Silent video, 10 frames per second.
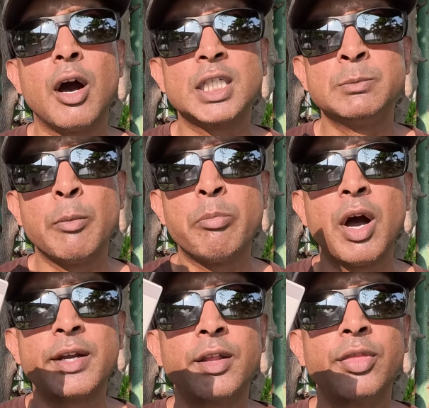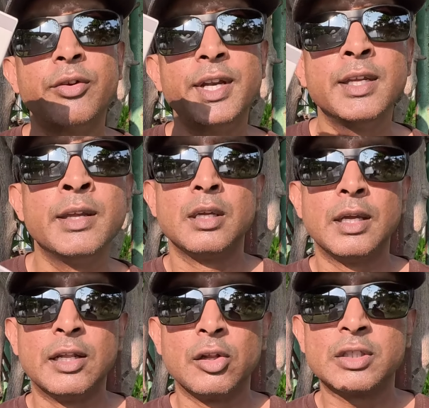Osmo Pocket 3.
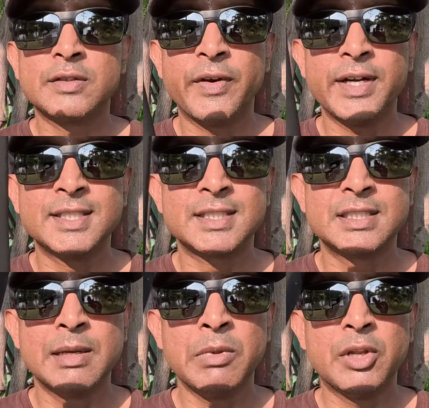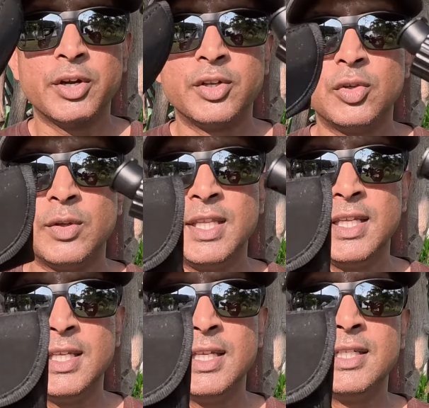It looks very similar to
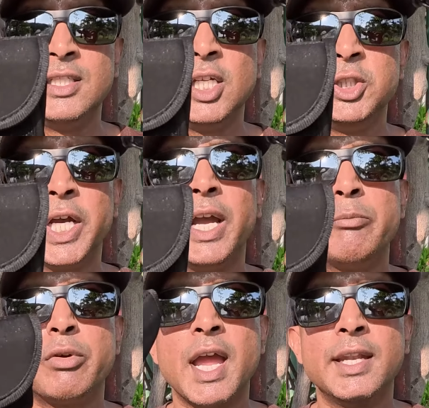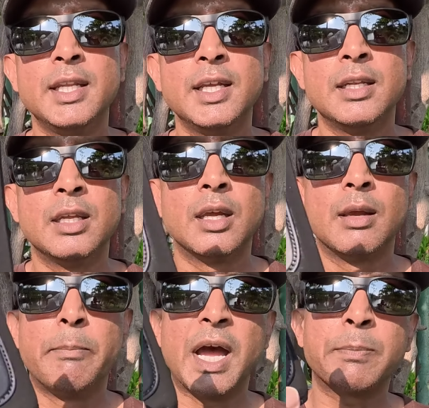the DJI branded
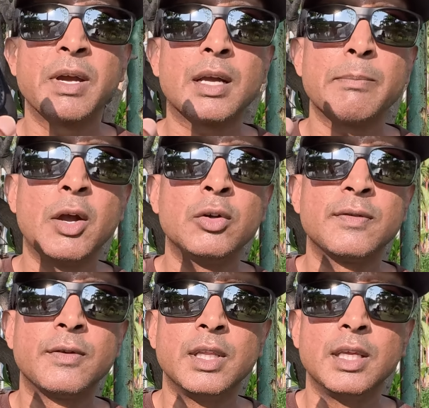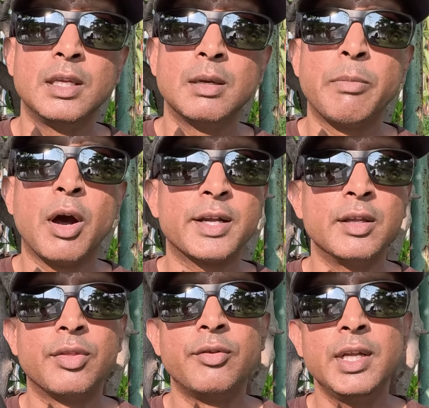backpack mount for the
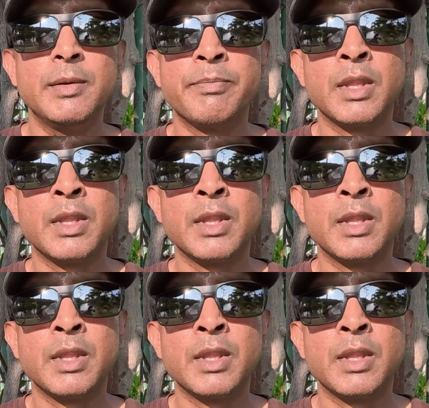Pocket 3.